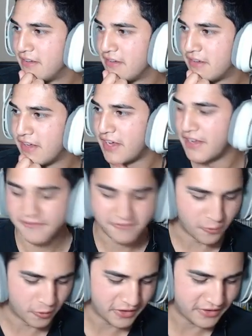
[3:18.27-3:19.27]
Okay,
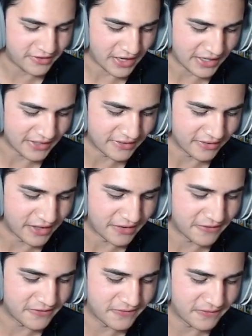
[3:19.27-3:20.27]
40 seconds okay, 40 left.
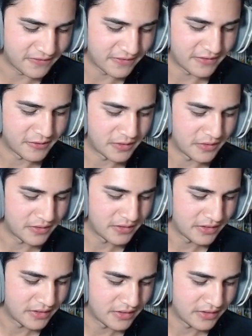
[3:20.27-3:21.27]
40 seconds.
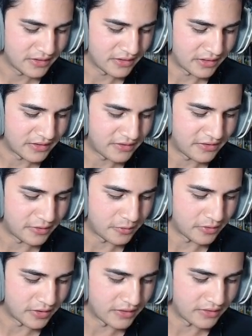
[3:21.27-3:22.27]
Let's do
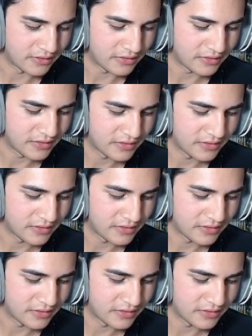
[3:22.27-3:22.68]
this.